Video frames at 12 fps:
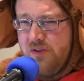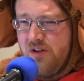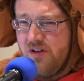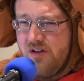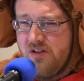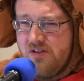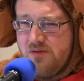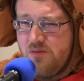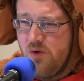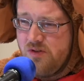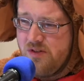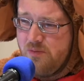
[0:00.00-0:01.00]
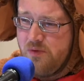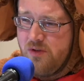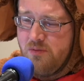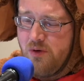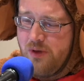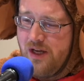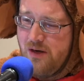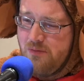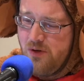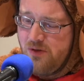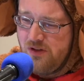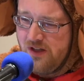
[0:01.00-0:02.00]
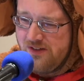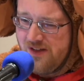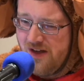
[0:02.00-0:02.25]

you're more simple, but we had both like